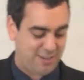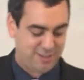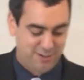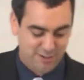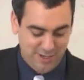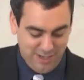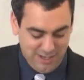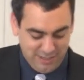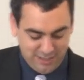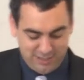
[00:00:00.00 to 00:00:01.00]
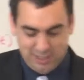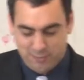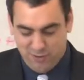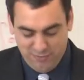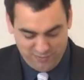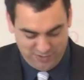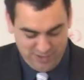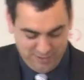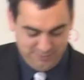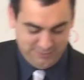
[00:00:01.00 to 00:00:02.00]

And so to see the proof of it,